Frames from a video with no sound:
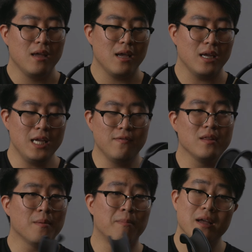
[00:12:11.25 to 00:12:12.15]
And even
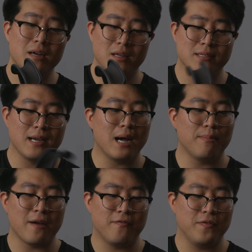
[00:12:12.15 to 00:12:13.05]
the button on
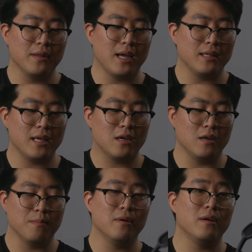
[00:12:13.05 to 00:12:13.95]
top, I feel like they
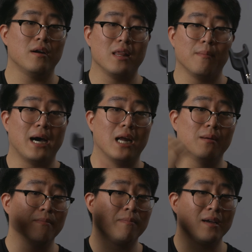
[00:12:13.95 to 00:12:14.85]
could have put it on the
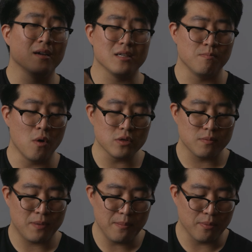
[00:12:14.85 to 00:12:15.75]
bottom, because
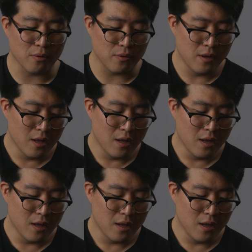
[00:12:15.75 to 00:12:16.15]
most people,